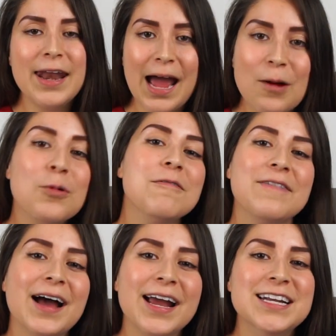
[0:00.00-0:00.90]
And I will
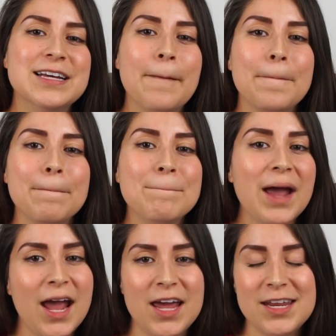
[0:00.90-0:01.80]
find
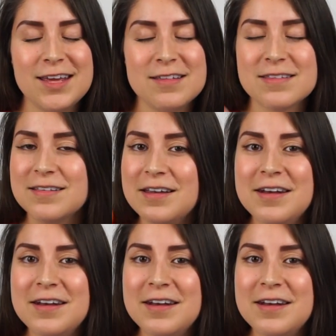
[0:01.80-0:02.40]
pennies,